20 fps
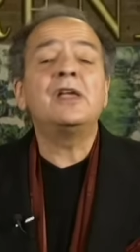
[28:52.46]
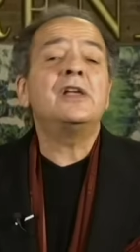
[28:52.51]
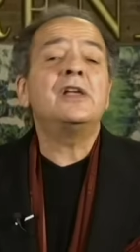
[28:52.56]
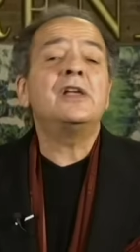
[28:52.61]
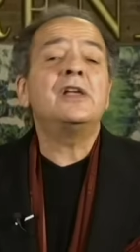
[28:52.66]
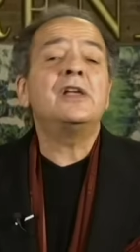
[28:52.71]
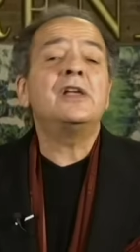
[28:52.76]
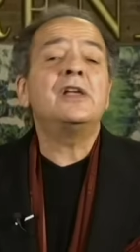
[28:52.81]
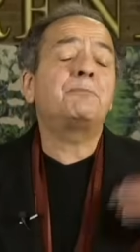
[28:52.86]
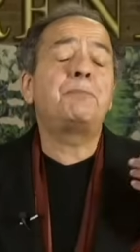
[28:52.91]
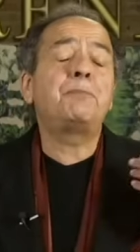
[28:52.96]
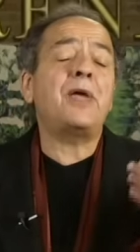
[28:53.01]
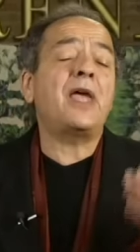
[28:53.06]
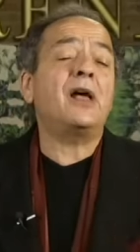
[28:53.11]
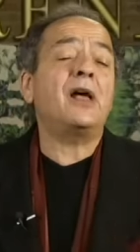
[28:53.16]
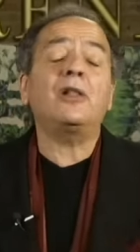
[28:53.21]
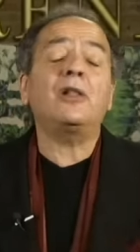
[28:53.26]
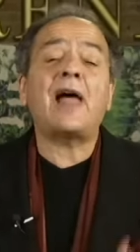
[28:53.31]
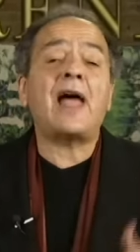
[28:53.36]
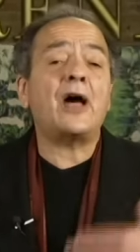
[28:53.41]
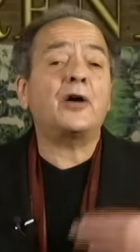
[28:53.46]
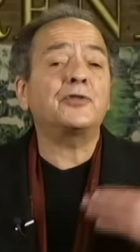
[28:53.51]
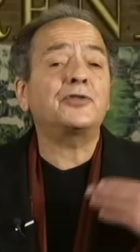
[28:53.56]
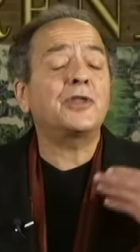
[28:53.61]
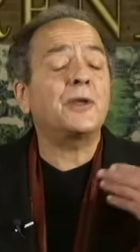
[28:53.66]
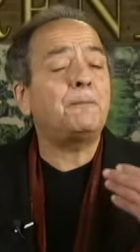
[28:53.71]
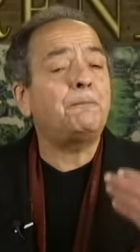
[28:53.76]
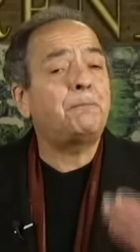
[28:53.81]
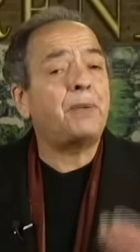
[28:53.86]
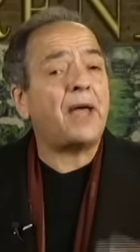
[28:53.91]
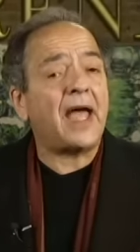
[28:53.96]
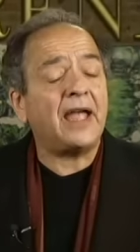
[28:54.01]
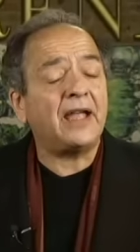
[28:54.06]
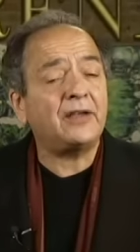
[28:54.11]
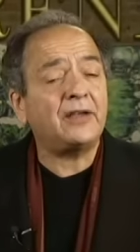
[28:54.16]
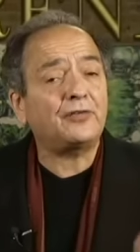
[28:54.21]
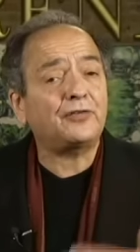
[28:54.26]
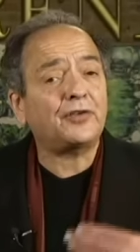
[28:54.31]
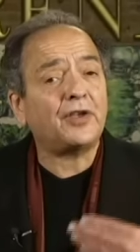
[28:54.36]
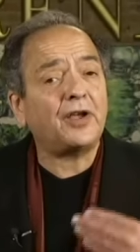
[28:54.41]
to bail out the
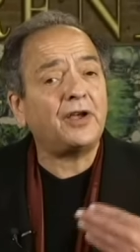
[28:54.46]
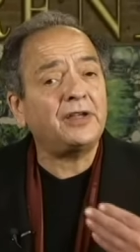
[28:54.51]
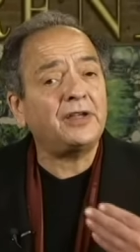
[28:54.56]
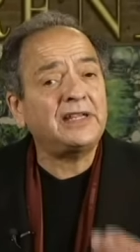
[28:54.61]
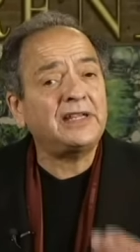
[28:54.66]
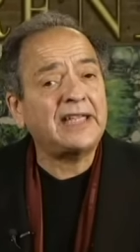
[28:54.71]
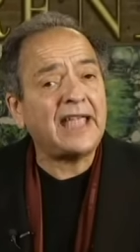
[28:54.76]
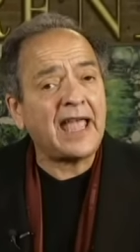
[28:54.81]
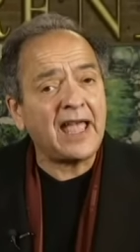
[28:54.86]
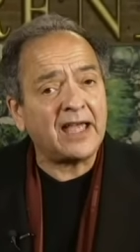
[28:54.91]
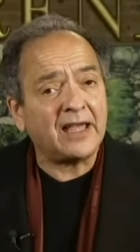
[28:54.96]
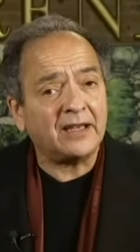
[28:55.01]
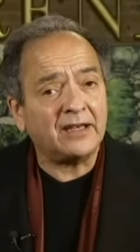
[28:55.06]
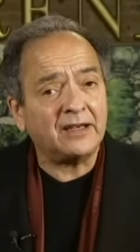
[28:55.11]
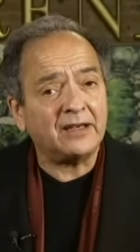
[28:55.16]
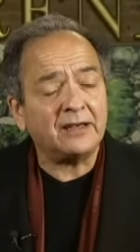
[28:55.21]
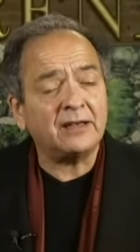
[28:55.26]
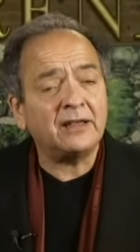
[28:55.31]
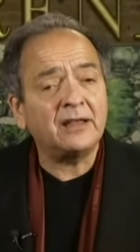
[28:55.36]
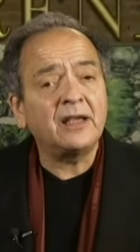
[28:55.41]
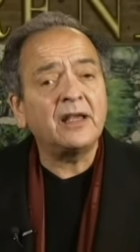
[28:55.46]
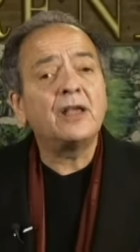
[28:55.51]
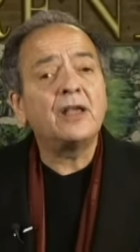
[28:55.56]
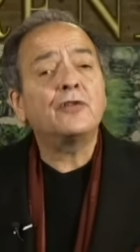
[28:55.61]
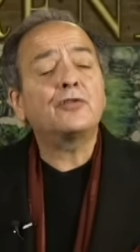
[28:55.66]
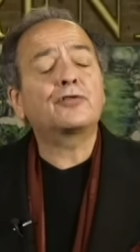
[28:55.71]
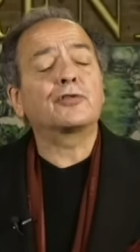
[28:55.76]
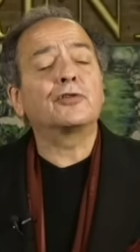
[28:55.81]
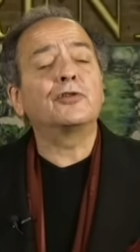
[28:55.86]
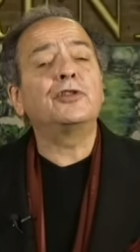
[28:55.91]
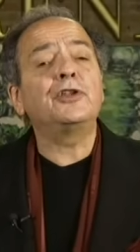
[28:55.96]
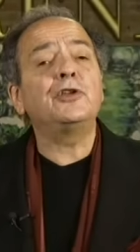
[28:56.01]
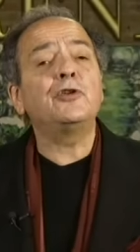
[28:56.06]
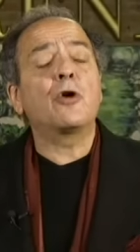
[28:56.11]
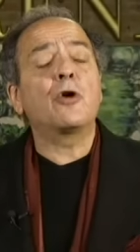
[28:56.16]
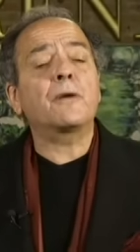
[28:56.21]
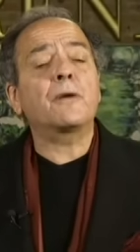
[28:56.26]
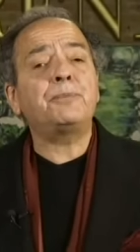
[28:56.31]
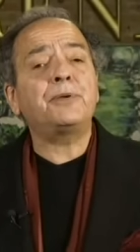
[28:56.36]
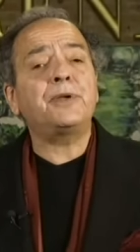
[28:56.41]
banks again through the
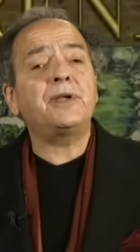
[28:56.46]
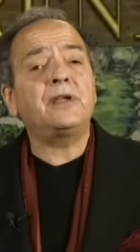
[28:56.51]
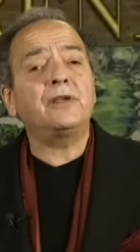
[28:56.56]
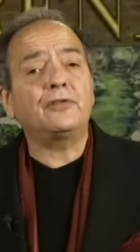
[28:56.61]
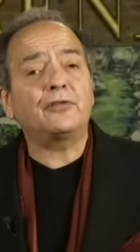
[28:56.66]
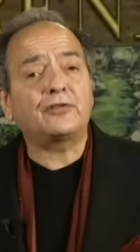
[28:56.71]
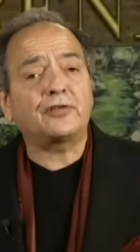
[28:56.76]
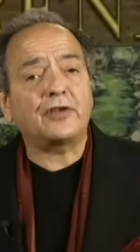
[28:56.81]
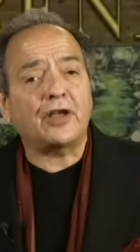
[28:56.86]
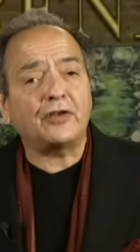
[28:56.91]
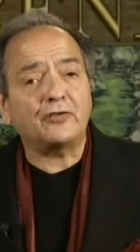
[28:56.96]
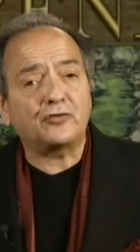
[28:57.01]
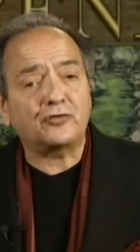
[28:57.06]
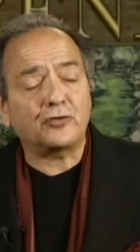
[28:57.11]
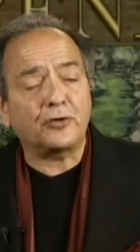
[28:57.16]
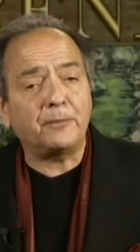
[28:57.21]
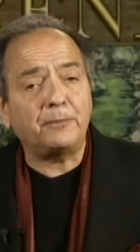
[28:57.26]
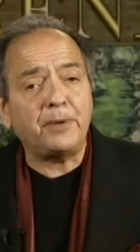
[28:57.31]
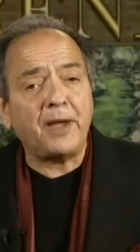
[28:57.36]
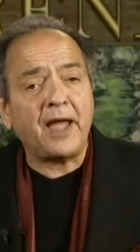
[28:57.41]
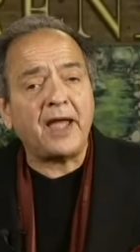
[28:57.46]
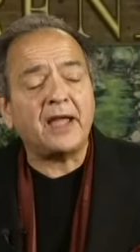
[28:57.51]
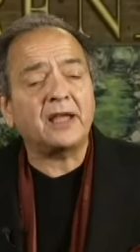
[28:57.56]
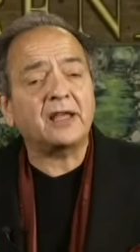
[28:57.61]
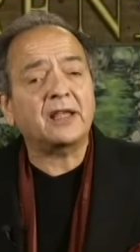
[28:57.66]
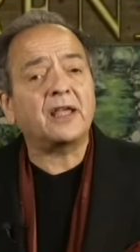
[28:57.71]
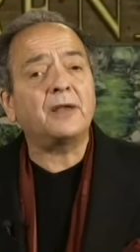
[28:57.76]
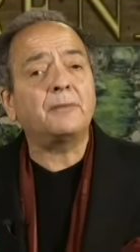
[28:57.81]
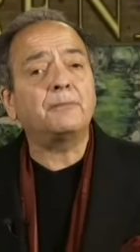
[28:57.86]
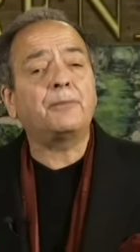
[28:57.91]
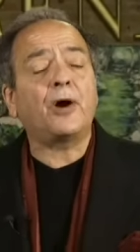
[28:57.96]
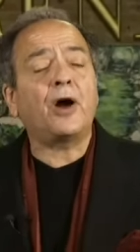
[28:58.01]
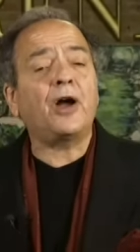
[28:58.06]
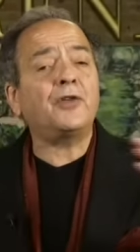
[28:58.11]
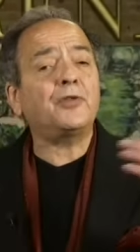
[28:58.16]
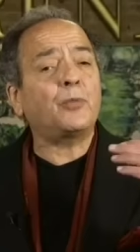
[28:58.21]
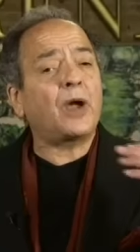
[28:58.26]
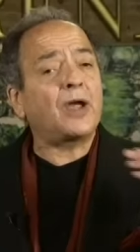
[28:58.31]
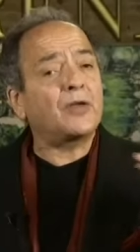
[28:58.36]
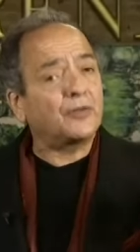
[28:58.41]
European Central Bank. And by
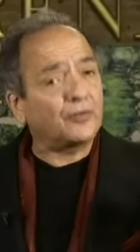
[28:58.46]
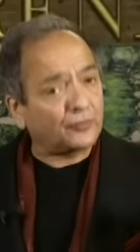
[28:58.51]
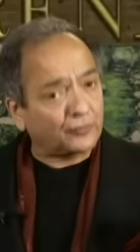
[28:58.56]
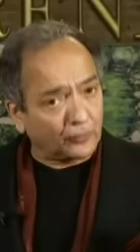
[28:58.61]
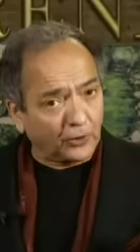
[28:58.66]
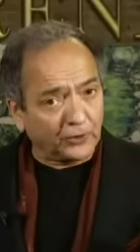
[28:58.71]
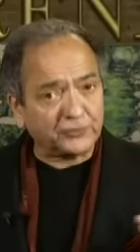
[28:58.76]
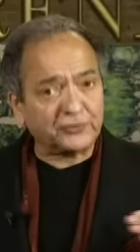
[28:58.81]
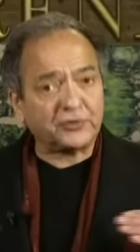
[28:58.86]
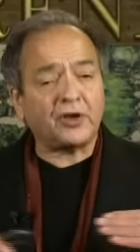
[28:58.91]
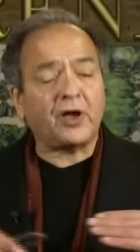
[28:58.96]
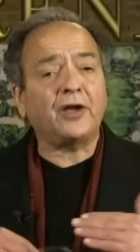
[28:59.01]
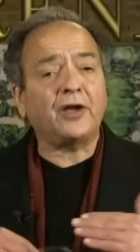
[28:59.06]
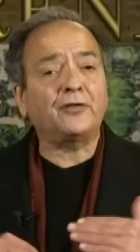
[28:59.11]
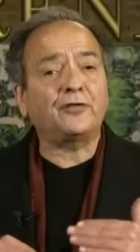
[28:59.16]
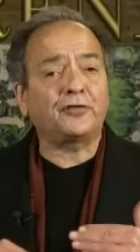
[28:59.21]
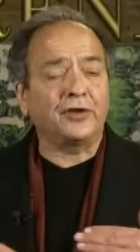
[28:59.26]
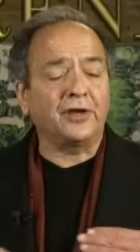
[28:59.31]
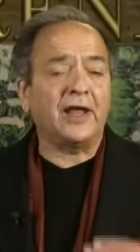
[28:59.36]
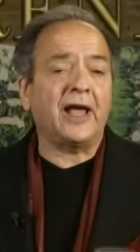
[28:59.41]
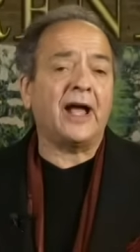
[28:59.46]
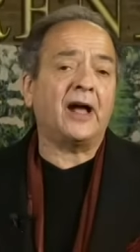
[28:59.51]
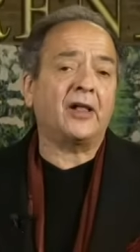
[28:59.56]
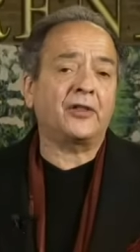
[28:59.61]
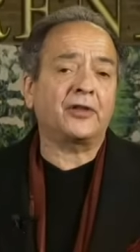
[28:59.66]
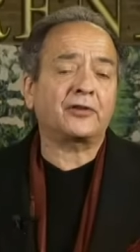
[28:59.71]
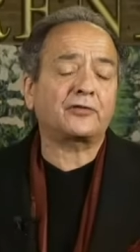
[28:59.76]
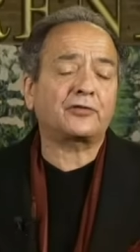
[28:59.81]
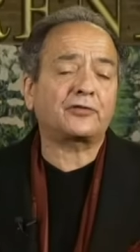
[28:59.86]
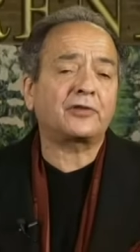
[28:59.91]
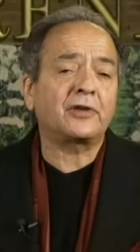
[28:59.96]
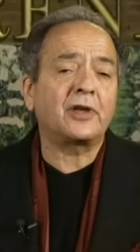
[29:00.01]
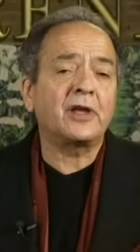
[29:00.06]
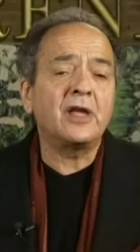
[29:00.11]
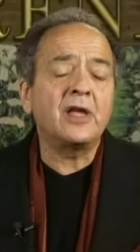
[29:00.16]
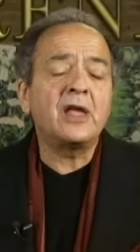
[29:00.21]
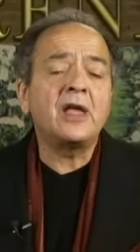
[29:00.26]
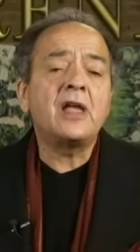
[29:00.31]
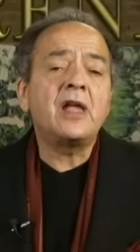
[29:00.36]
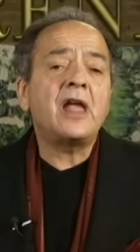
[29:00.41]
the way, this all ties in, Alex.
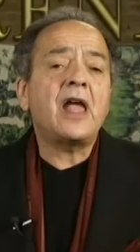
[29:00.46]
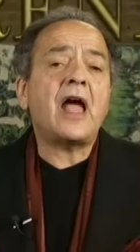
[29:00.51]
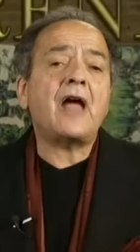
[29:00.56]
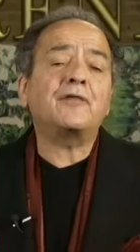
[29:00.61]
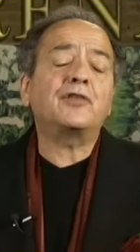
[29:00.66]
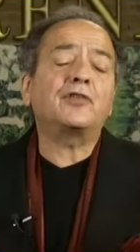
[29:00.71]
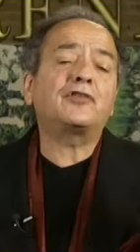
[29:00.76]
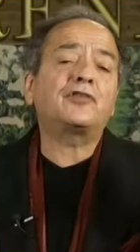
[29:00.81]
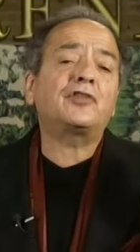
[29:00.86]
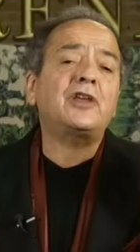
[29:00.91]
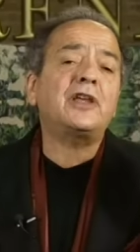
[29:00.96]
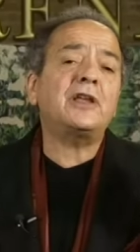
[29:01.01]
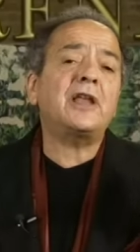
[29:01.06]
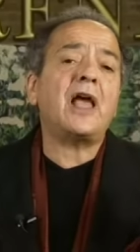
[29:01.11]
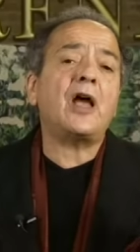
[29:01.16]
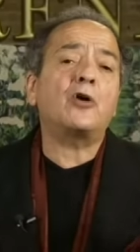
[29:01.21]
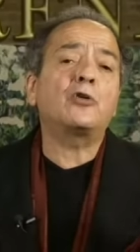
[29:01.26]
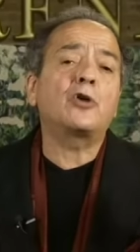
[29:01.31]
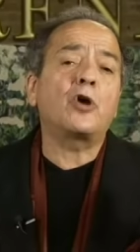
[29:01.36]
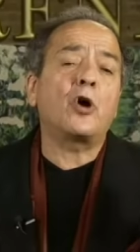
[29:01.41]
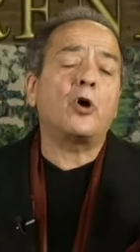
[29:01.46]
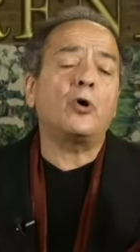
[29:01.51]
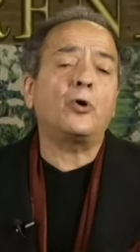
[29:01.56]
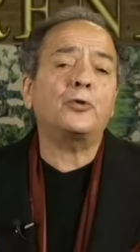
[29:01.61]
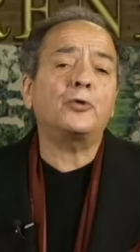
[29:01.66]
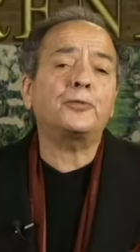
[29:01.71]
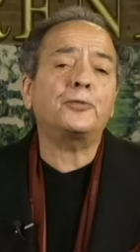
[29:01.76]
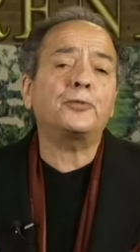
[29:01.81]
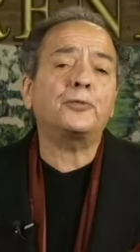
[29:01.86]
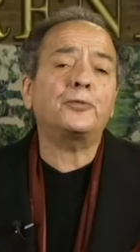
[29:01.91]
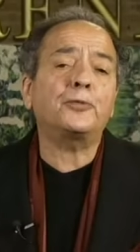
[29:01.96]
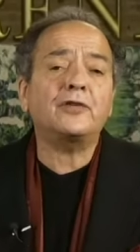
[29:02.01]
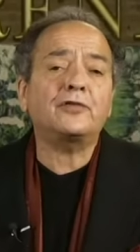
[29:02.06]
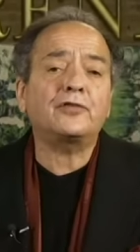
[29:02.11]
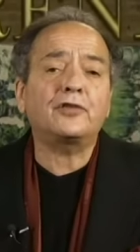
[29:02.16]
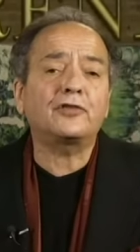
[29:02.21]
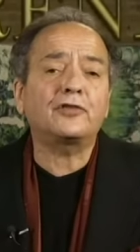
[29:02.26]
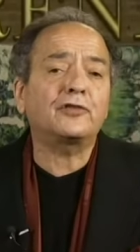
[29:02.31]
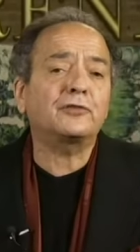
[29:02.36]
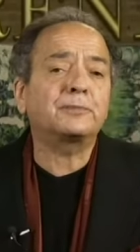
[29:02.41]
Have you seen how gold
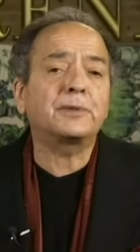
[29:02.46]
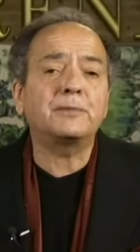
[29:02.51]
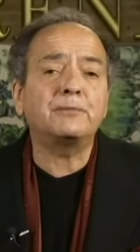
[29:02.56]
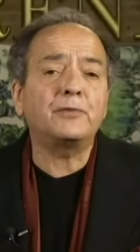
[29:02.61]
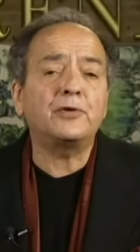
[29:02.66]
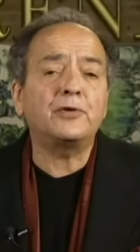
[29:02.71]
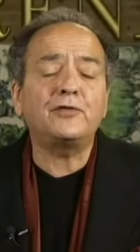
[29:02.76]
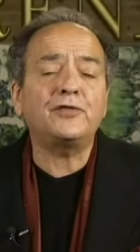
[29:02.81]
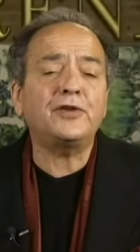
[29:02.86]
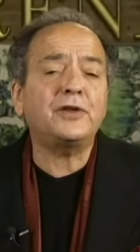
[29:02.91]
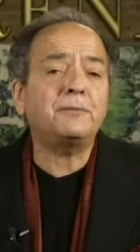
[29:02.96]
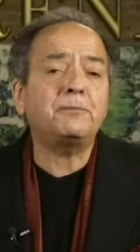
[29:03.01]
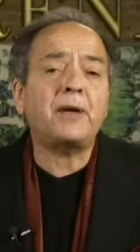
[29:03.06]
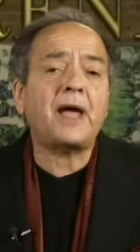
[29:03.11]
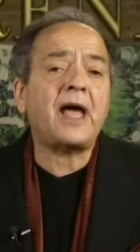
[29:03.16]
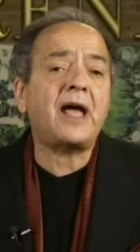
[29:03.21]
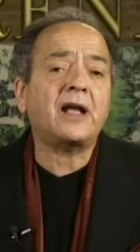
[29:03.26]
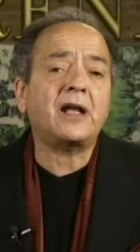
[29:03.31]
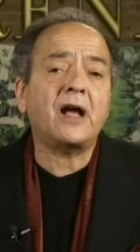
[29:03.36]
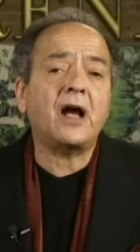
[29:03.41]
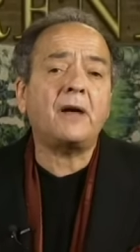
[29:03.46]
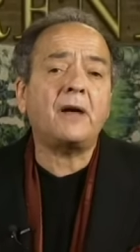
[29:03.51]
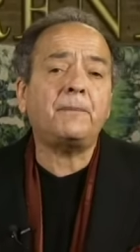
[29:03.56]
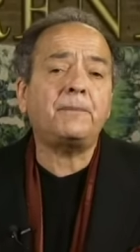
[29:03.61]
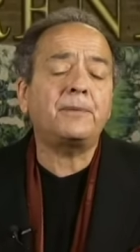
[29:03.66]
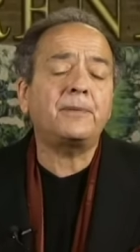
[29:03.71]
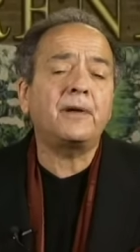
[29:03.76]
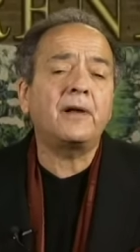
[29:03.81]
prices have been moving back up?